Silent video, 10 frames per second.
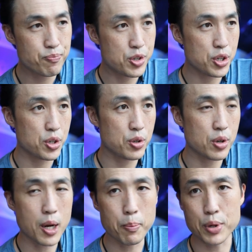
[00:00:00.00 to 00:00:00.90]

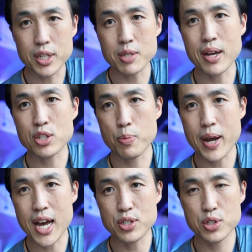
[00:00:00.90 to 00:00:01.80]
to um, bring some extra
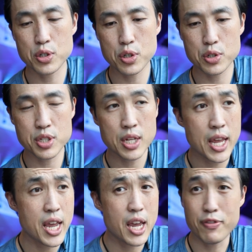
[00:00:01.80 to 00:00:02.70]
passengers.
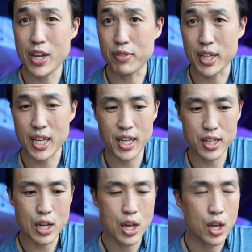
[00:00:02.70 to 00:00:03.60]
If you have a
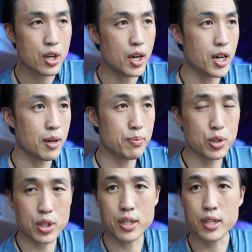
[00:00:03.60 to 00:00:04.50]
kid, Um,
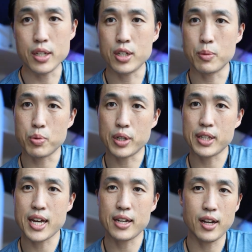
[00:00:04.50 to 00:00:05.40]
you can you can
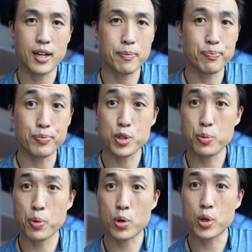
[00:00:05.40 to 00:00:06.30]
bring that um,
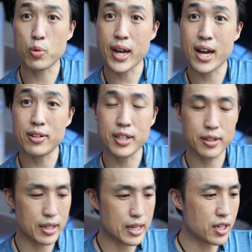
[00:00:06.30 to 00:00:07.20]
newborn around
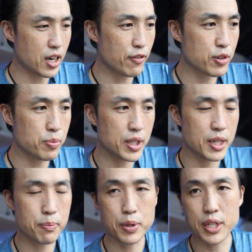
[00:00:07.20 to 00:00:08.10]
and
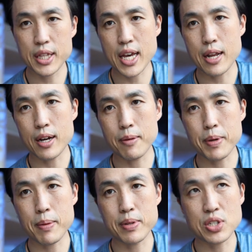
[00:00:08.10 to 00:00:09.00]
comfortably put in that uh,
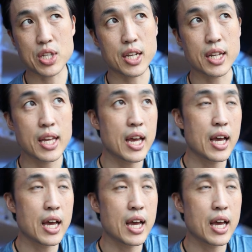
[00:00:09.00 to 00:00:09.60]
baby seat.